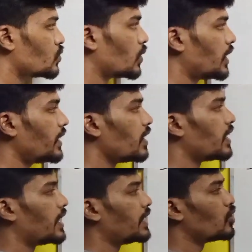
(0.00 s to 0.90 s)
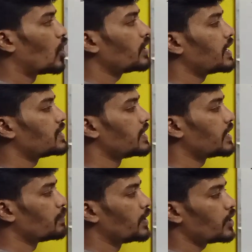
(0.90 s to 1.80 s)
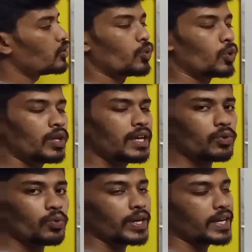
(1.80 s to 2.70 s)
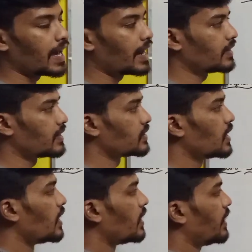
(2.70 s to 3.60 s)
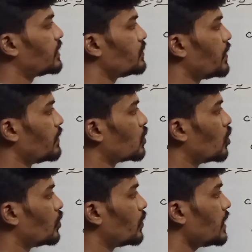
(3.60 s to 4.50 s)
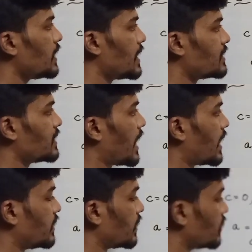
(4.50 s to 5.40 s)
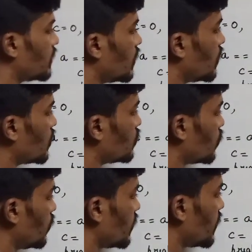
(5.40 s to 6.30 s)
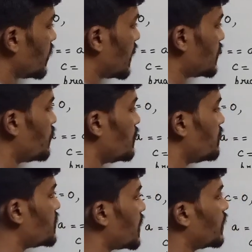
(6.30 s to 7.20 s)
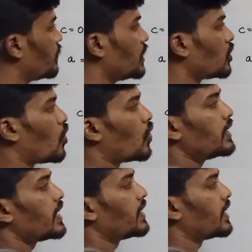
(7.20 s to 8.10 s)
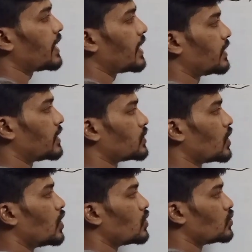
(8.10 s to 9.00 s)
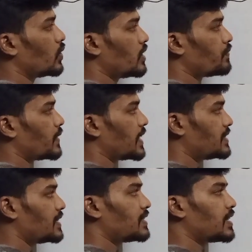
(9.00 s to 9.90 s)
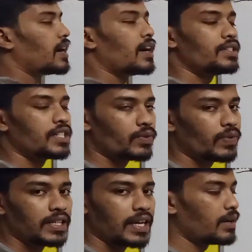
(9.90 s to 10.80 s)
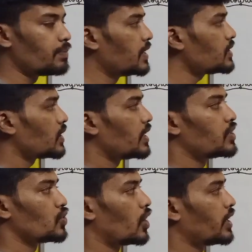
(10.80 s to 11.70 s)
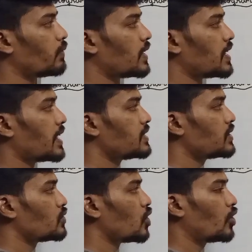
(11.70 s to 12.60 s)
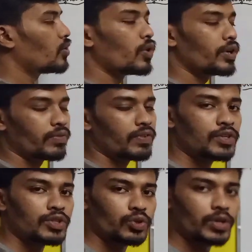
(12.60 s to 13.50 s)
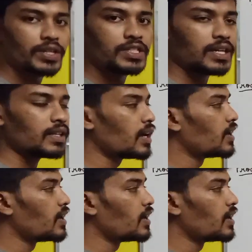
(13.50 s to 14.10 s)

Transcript: so that it not gets incremented to the unique characters next we will go to the s character so s will be checked with all the other characters so if s is uh, checked with a means it is not equal s is not going we should not check